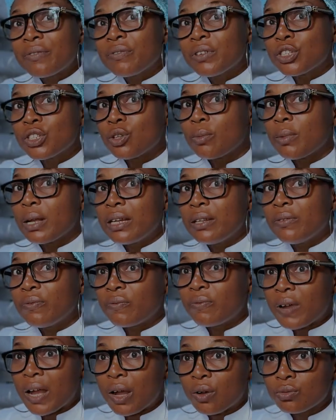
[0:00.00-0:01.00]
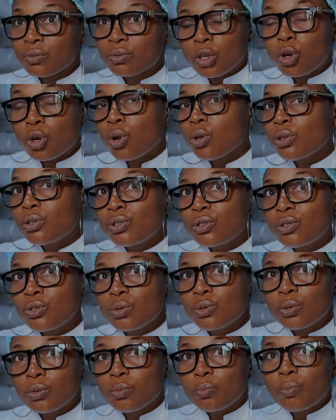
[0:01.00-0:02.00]
is normally found close
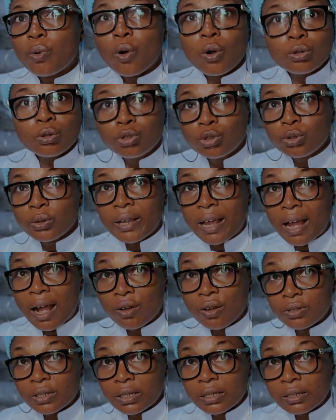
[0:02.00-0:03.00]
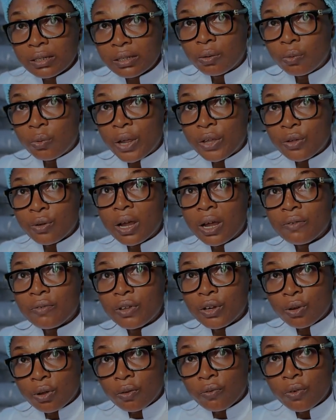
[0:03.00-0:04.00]
to poultry houses where you have
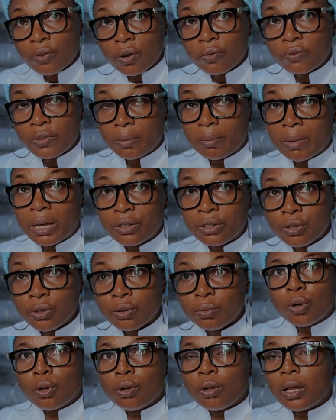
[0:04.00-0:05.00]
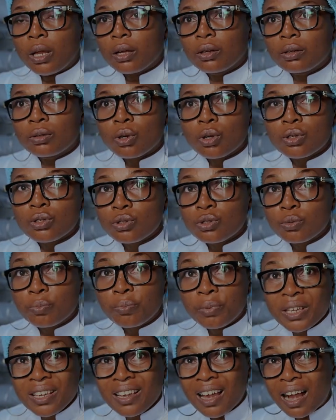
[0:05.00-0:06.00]
enough of the manure, close to
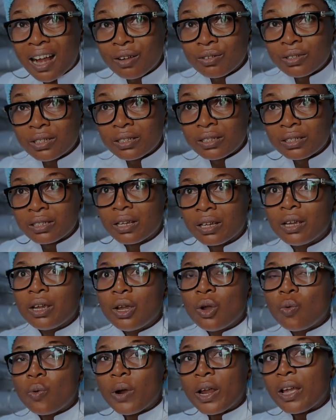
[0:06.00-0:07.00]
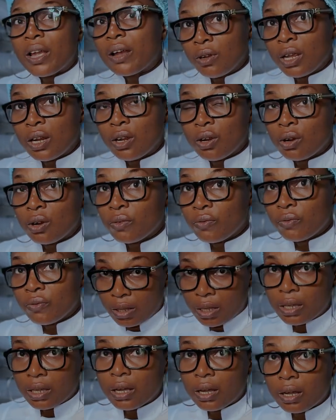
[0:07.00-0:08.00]
pig houses where you have a lot of
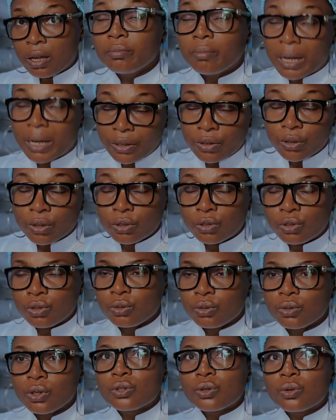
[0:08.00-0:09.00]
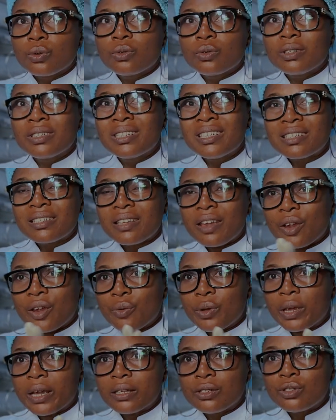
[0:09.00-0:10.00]
the manure too. So these
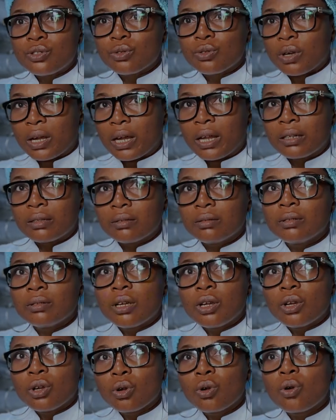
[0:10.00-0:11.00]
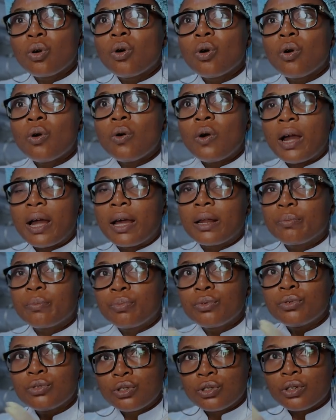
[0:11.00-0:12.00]
areas you can go and
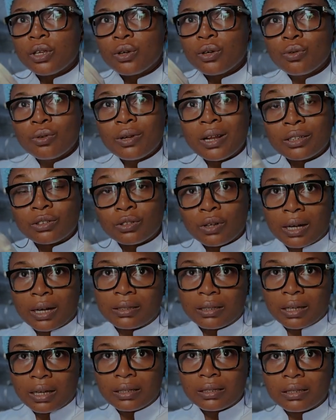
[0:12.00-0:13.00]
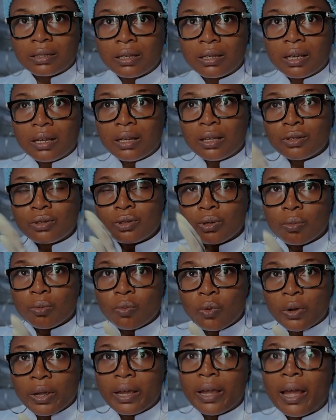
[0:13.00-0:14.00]
put a good attractant
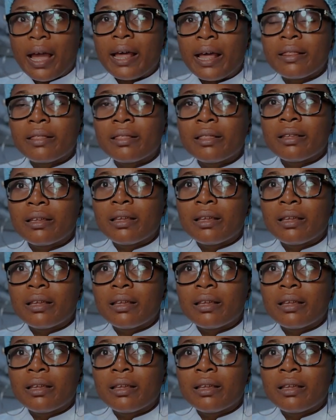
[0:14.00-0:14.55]
somewhere and